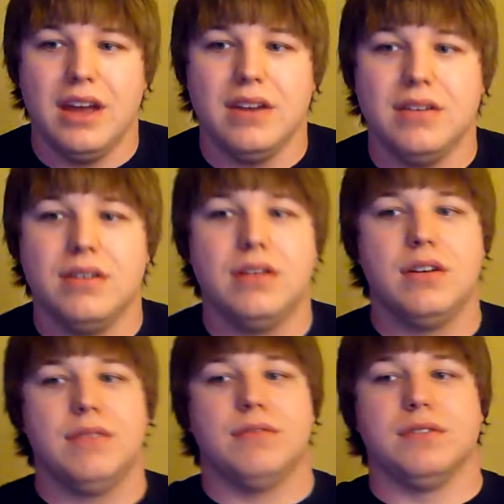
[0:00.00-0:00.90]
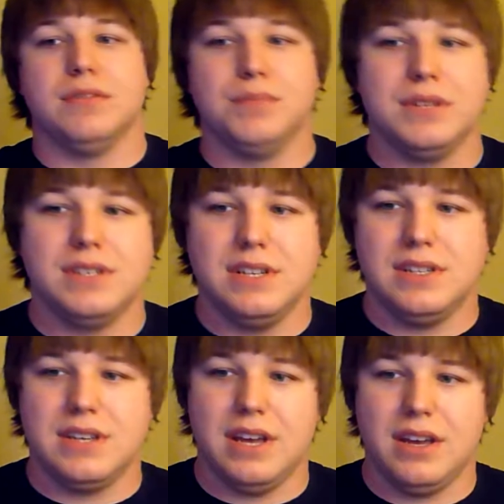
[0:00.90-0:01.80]
And for
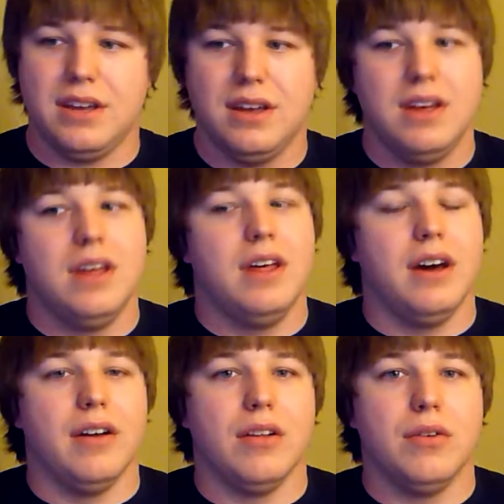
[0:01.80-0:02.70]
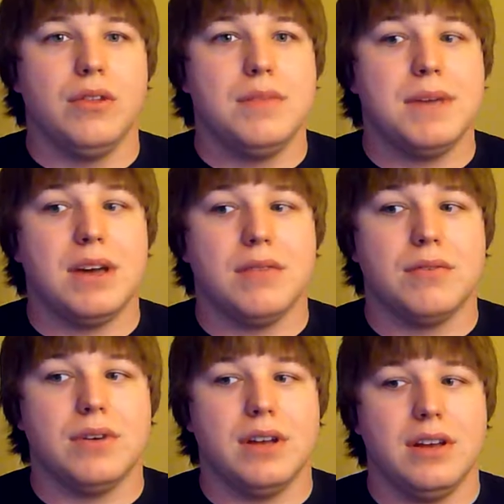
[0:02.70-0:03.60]
simplicity's sake, I'll only be
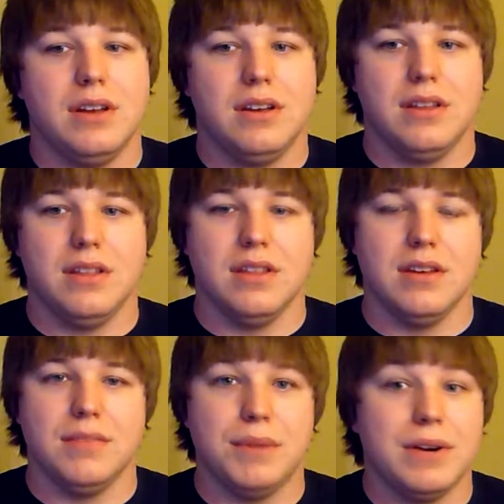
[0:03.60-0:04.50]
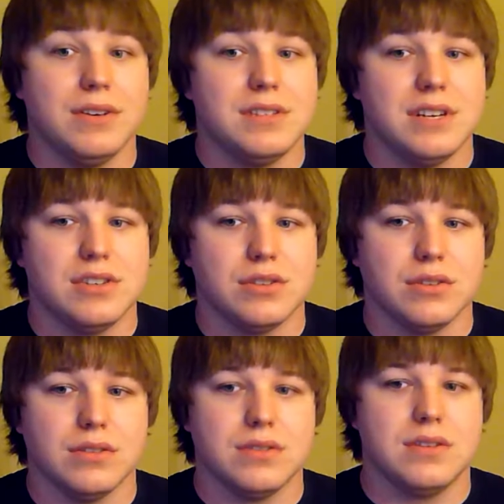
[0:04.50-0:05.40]
covering the bare
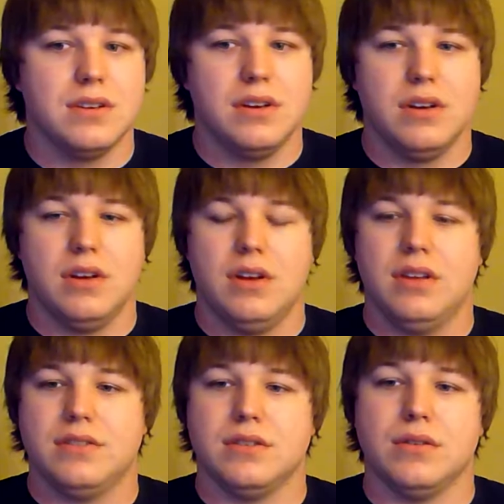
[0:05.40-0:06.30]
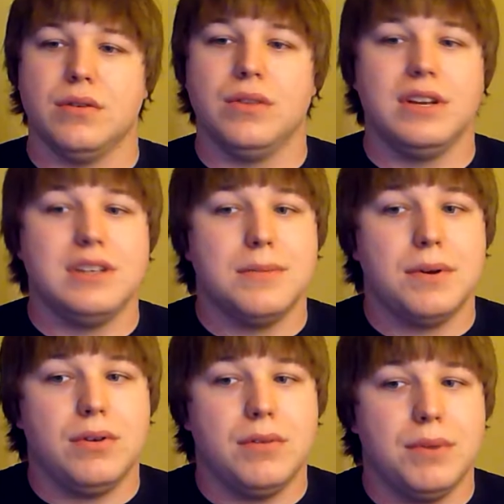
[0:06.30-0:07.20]
essentials. So only
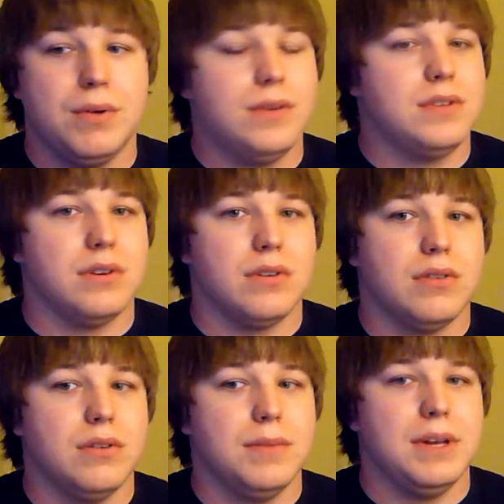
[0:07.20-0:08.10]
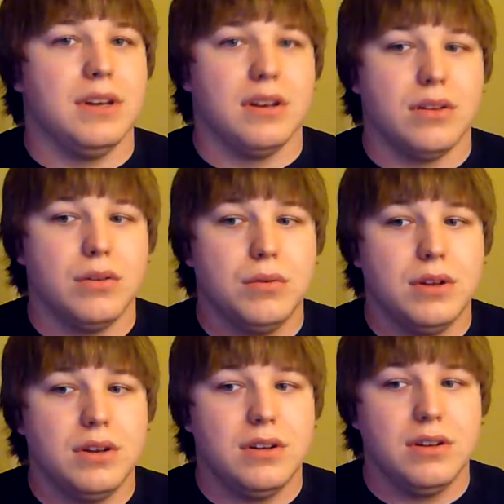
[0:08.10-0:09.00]
typical components are going to be
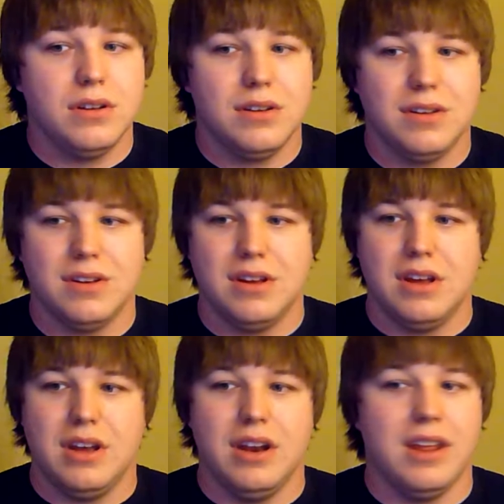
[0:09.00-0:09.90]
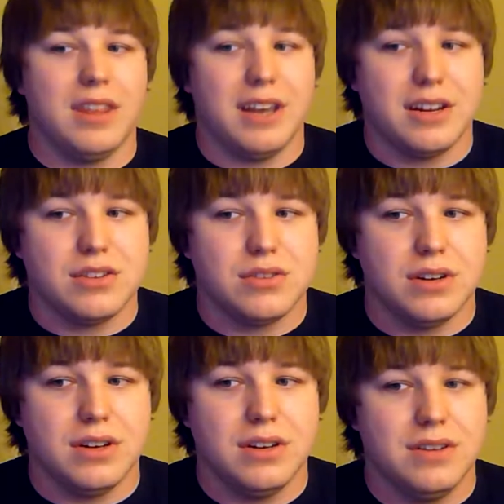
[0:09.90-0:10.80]
included, nothing
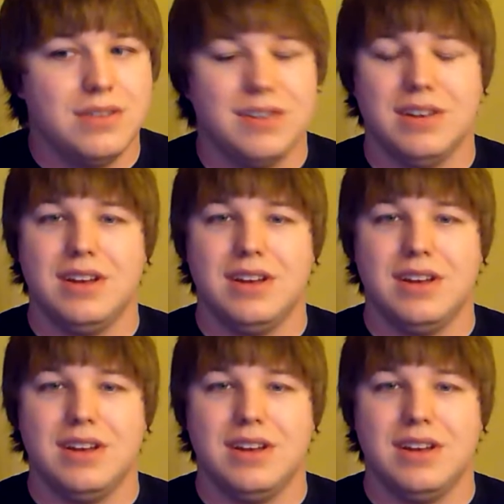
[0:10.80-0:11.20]
extra.